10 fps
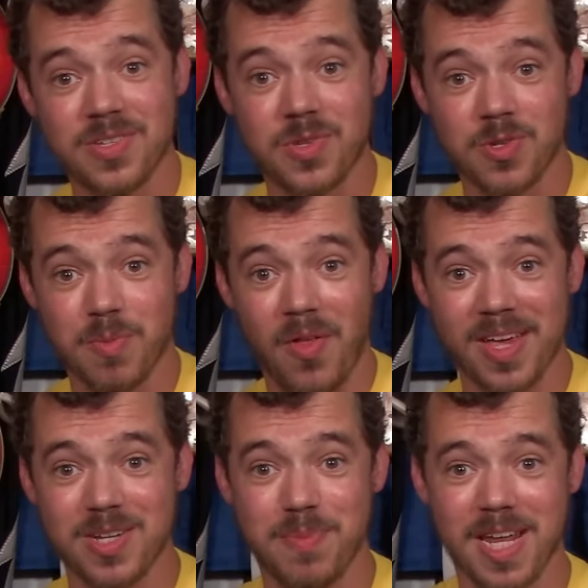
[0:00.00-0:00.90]
it's so small
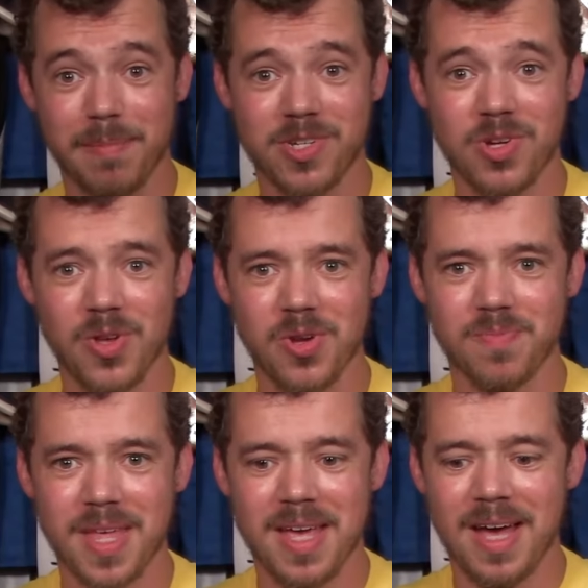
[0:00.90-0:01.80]
I can just pick it up and show
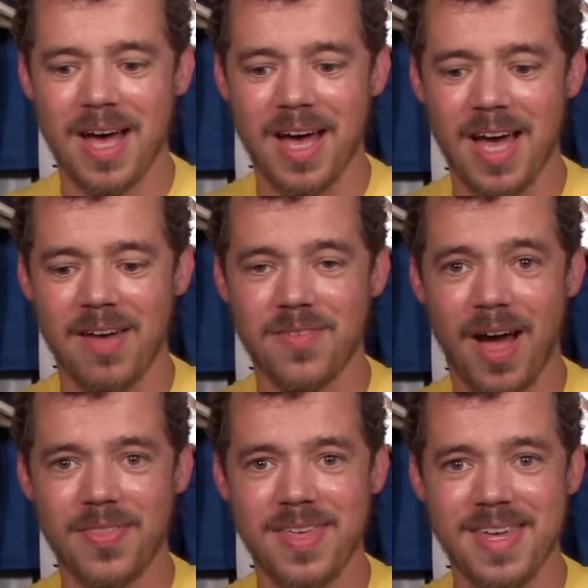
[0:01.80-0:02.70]
you. I've
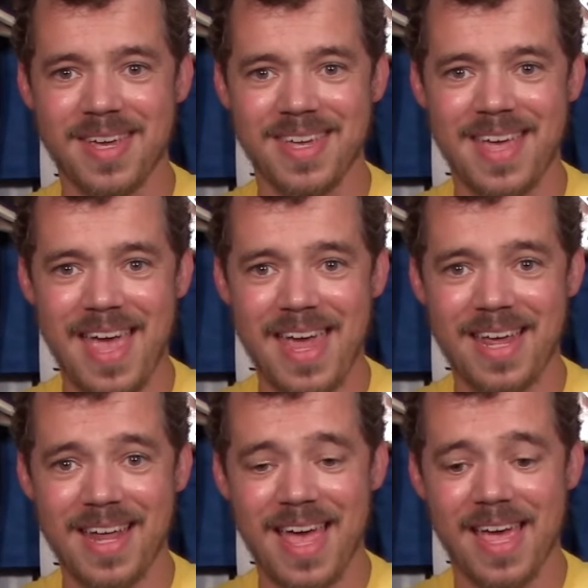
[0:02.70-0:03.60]
got the
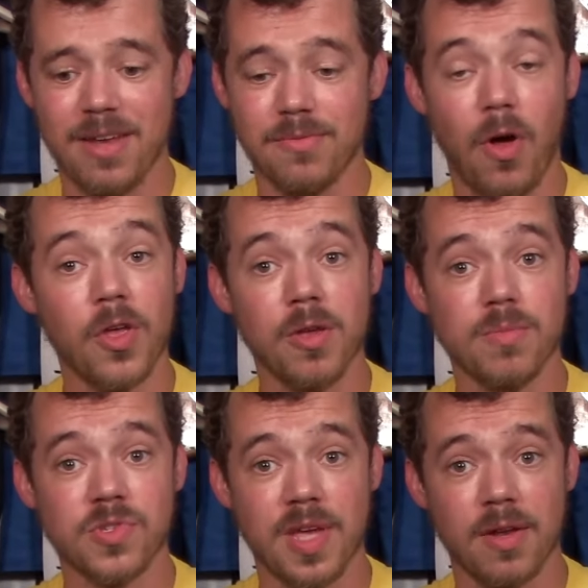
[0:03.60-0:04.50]
gain and
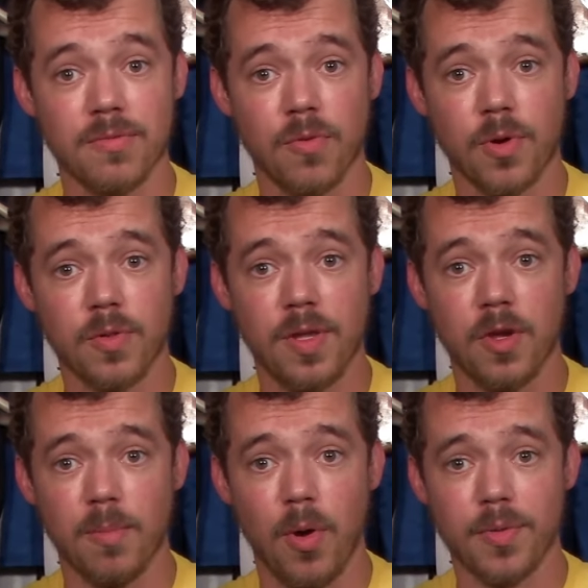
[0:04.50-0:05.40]
volume set vertically.
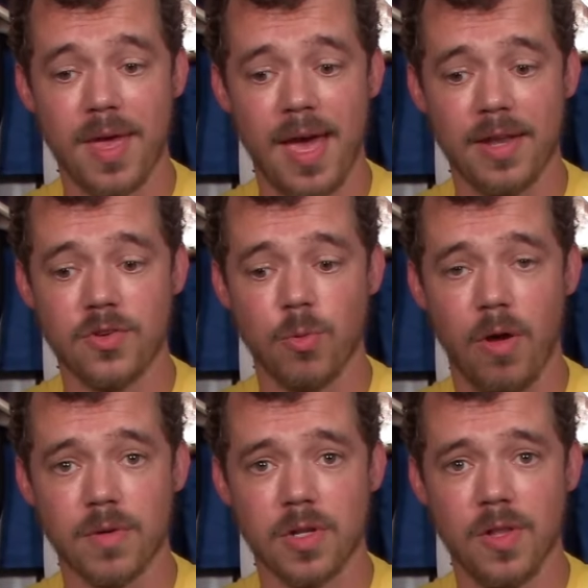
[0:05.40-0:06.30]
They're both at
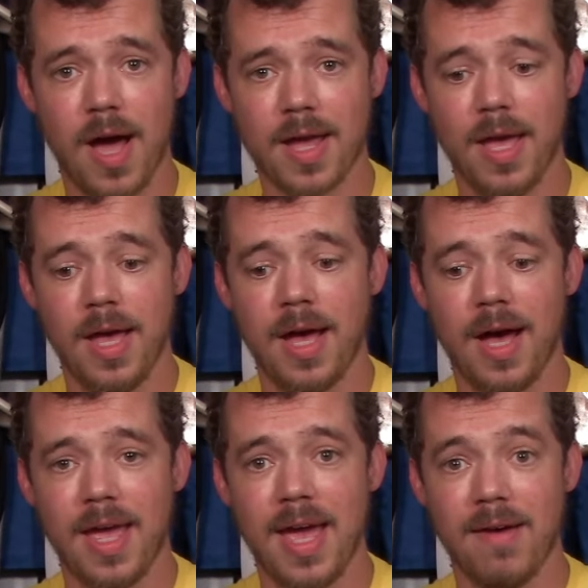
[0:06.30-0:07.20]
12 o'clock.
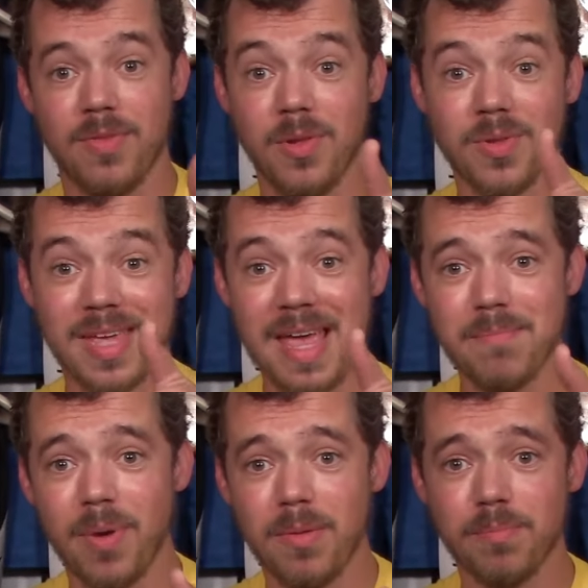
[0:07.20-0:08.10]
I have the little
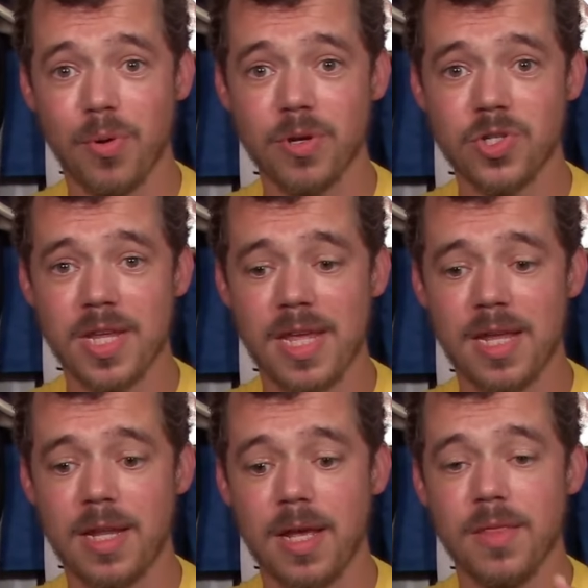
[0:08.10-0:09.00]
gain button pushed
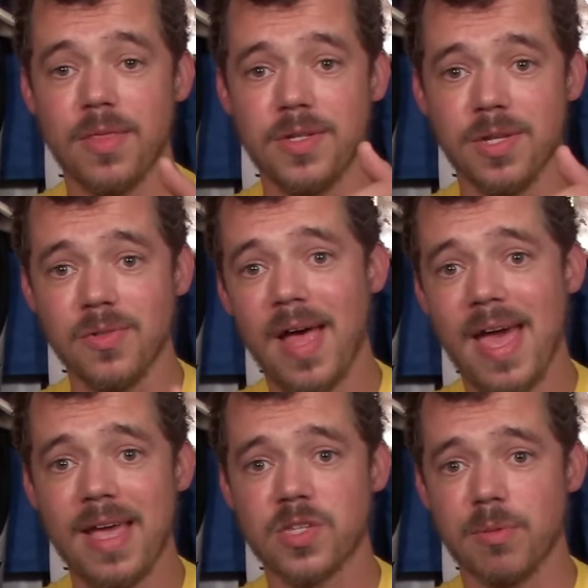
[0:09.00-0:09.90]
in. The
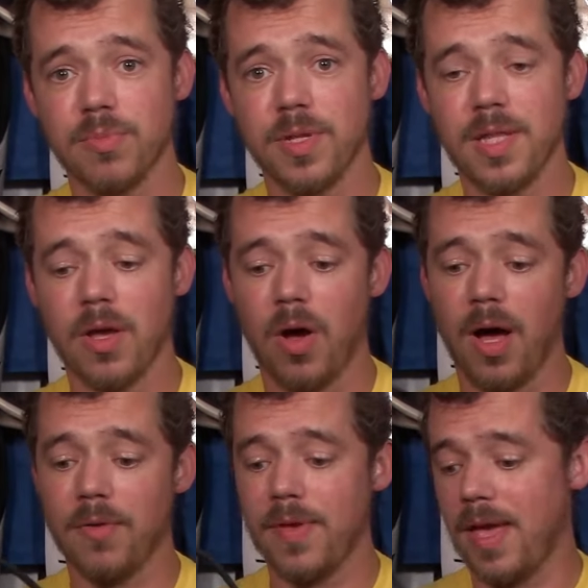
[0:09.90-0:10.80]
delay is completely
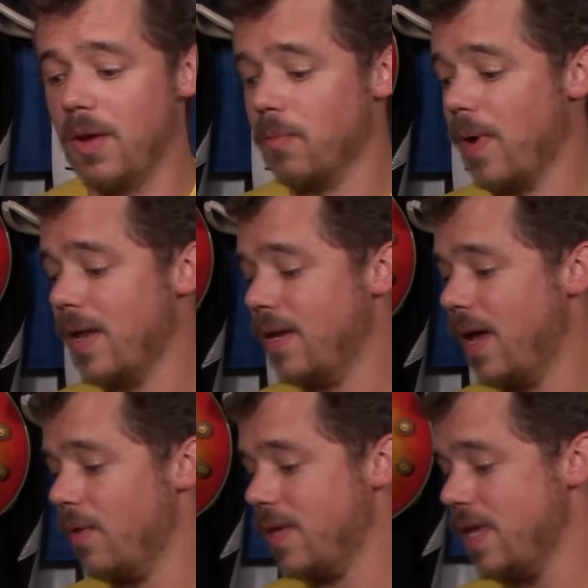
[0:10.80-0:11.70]
off, and right
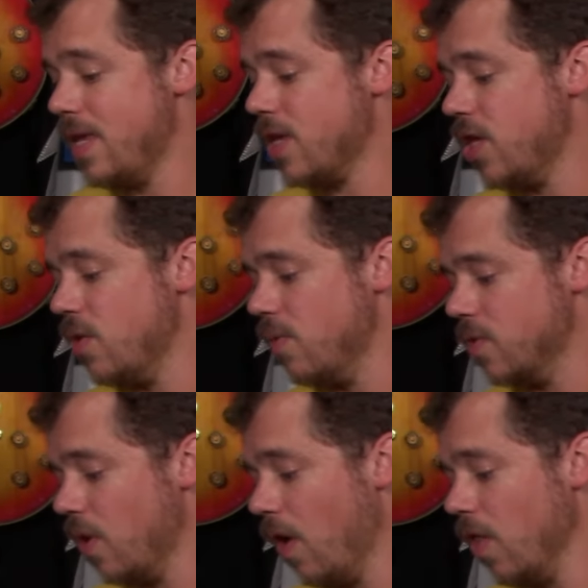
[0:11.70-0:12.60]
now the
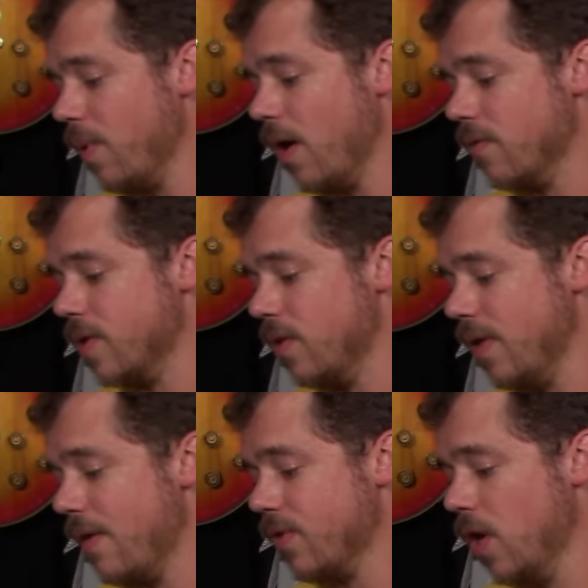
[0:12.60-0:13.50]
EQ is all the way over to
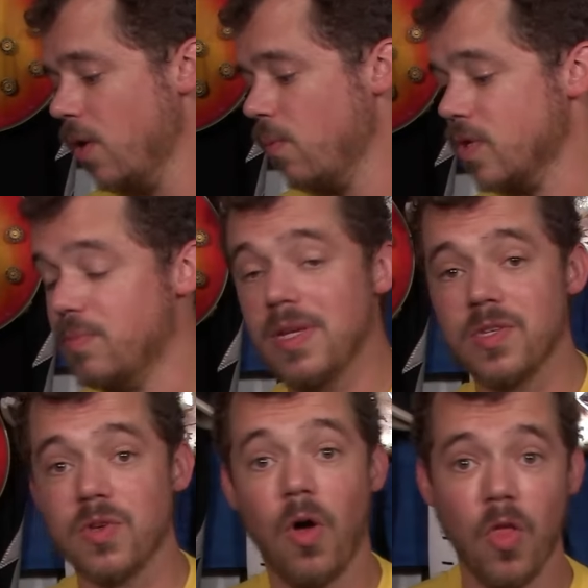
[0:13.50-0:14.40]
the left, which
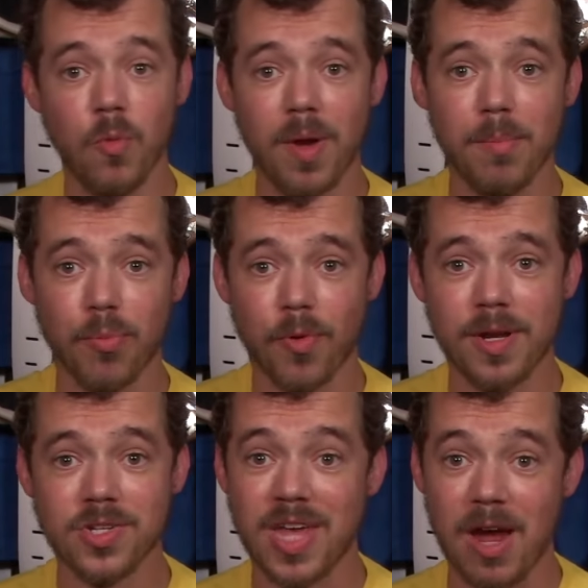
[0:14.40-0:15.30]
means it's all the way
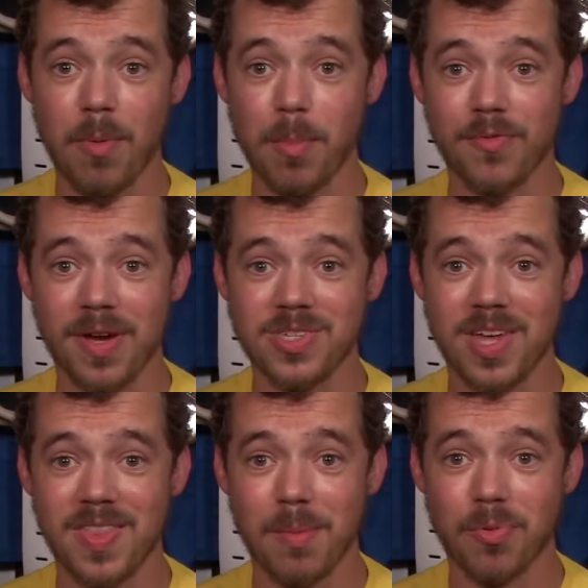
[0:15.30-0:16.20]
British. Can't remember if I
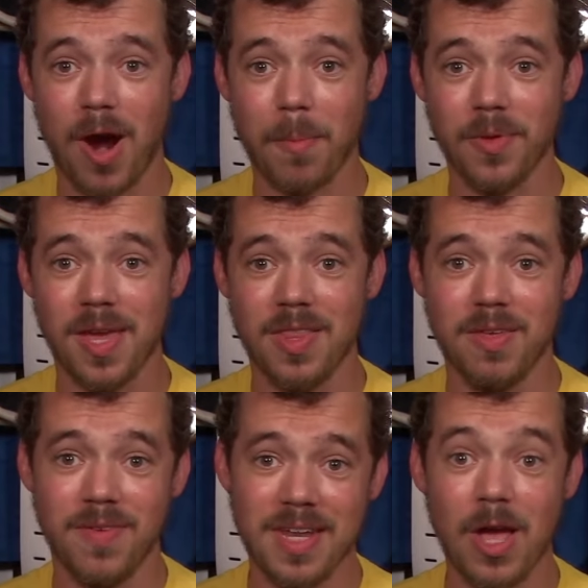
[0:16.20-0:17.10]
said that properly
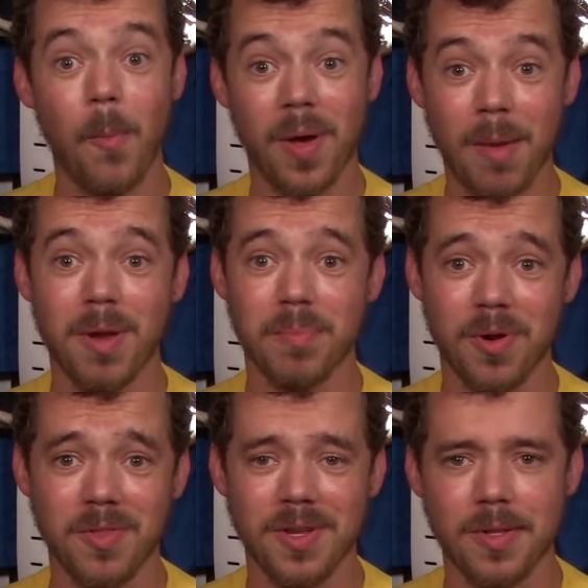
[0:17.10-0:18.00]
in the video, but I'm going to
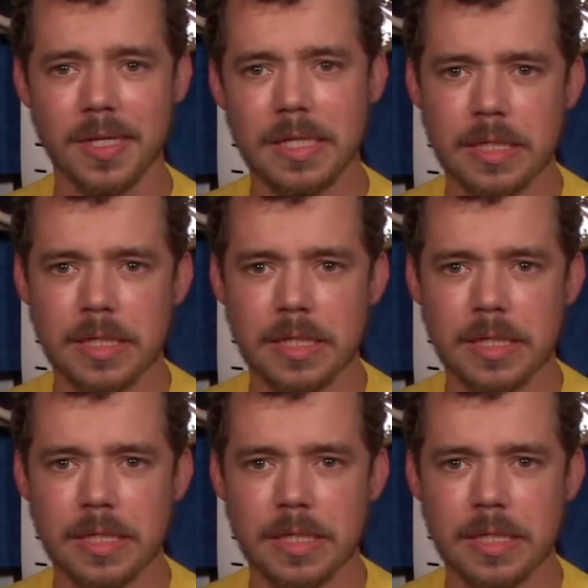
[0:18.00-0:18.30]
put a little